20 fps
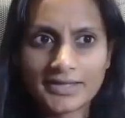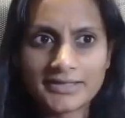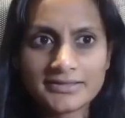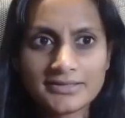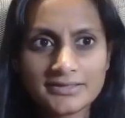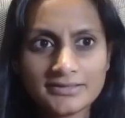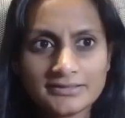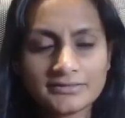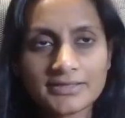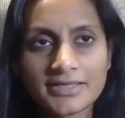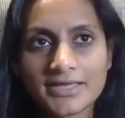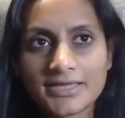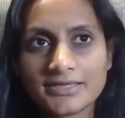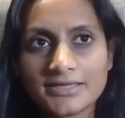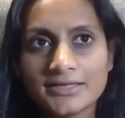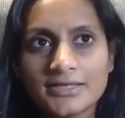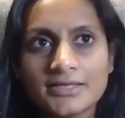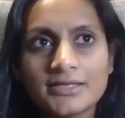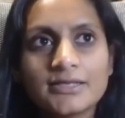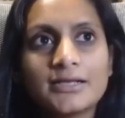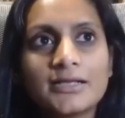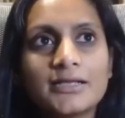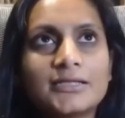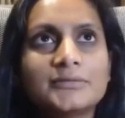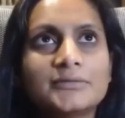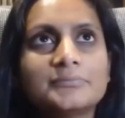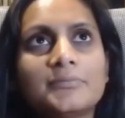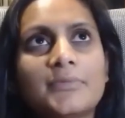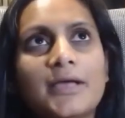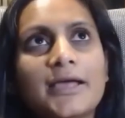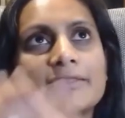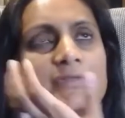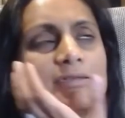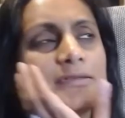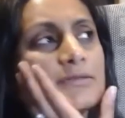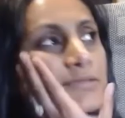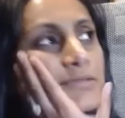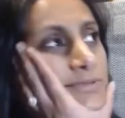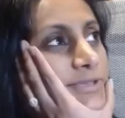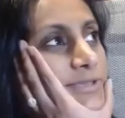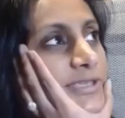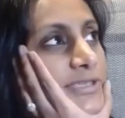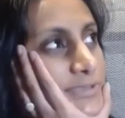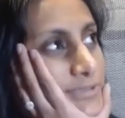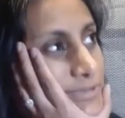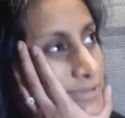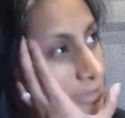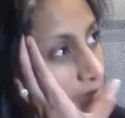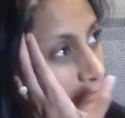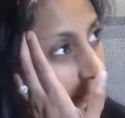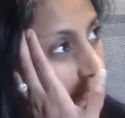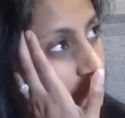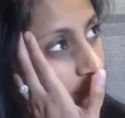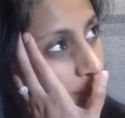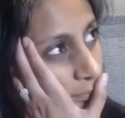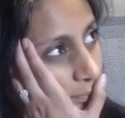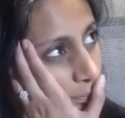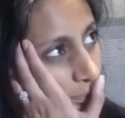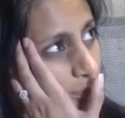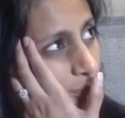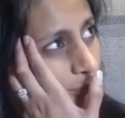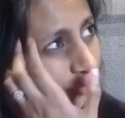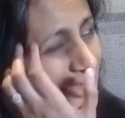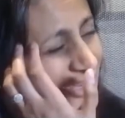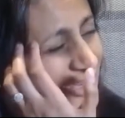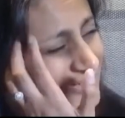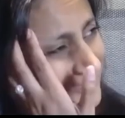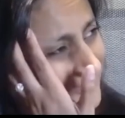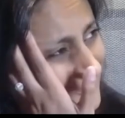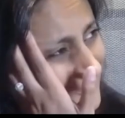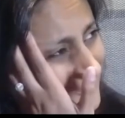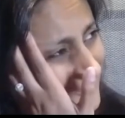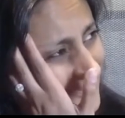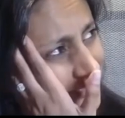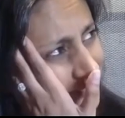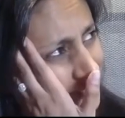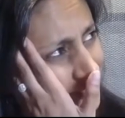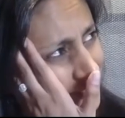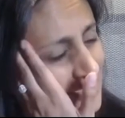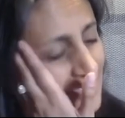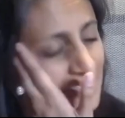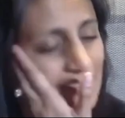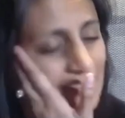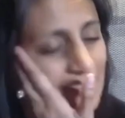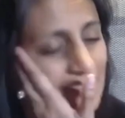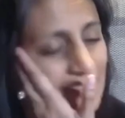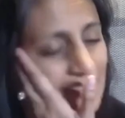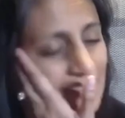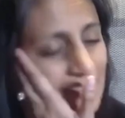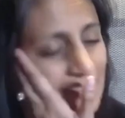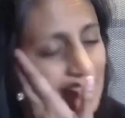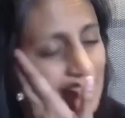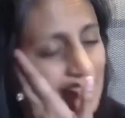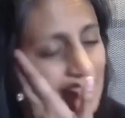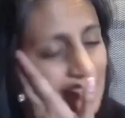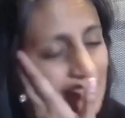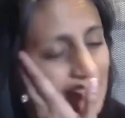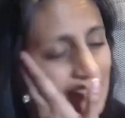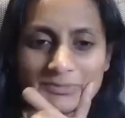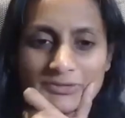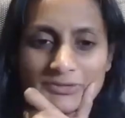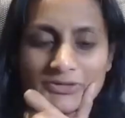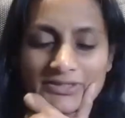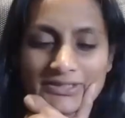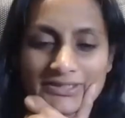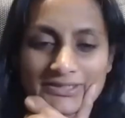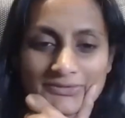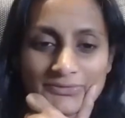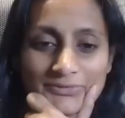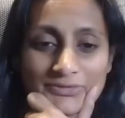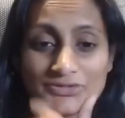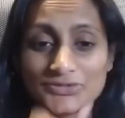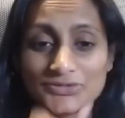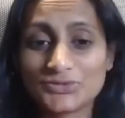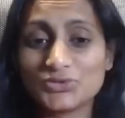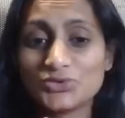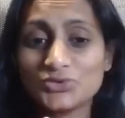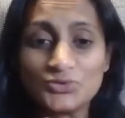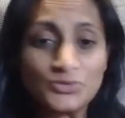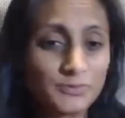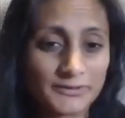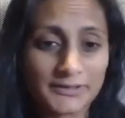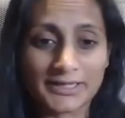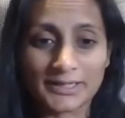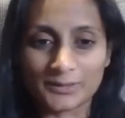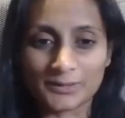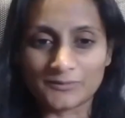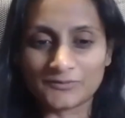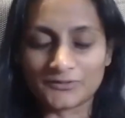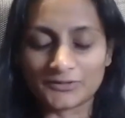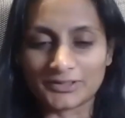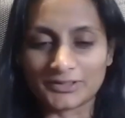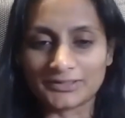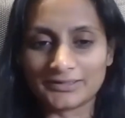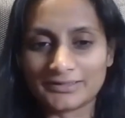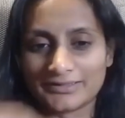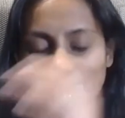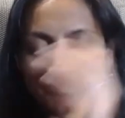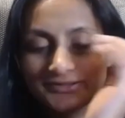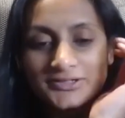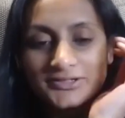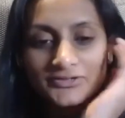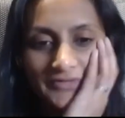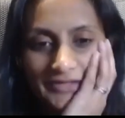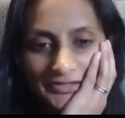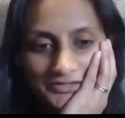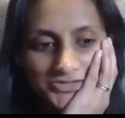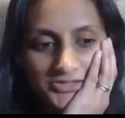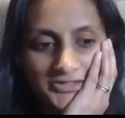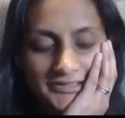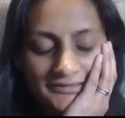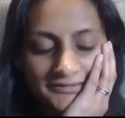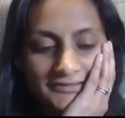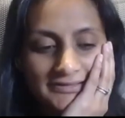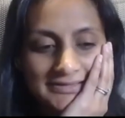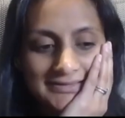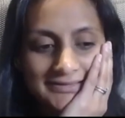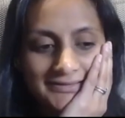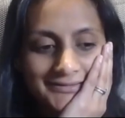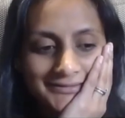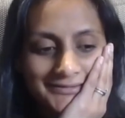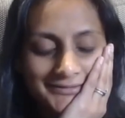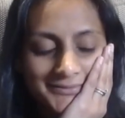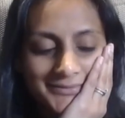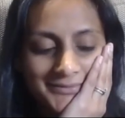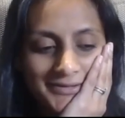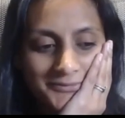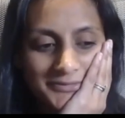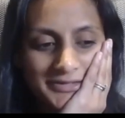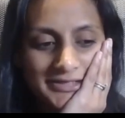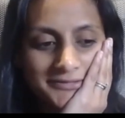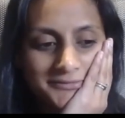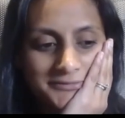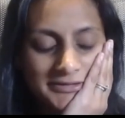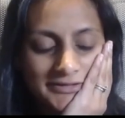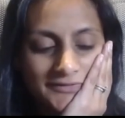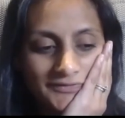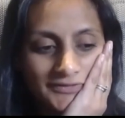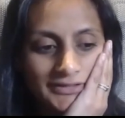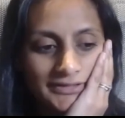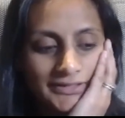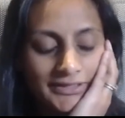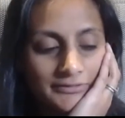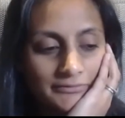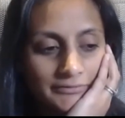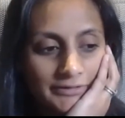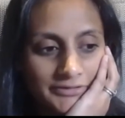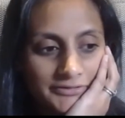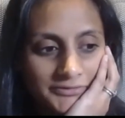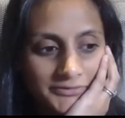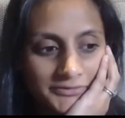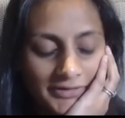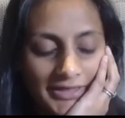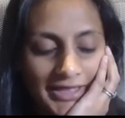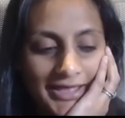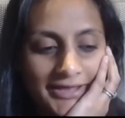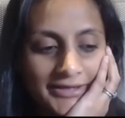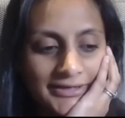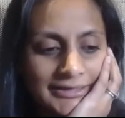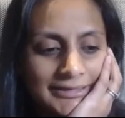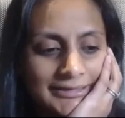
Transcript: I think like I think is it Brad Feld? I think Brad Feld's book was super helpful. I think it's called Venture Deals. And we definitely like read through that.